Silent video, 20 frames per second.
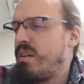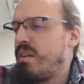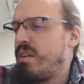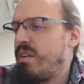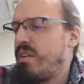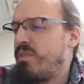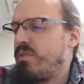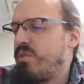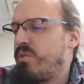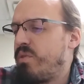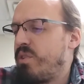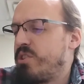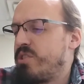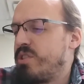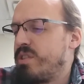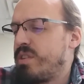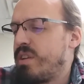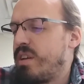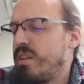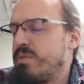as
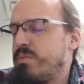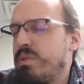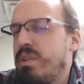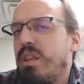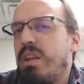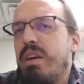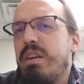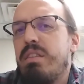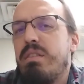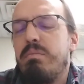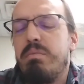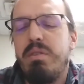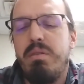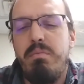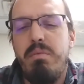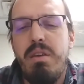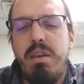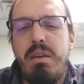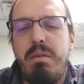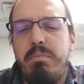efficient as we'd like them to
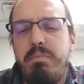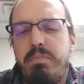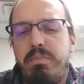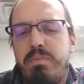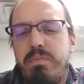be.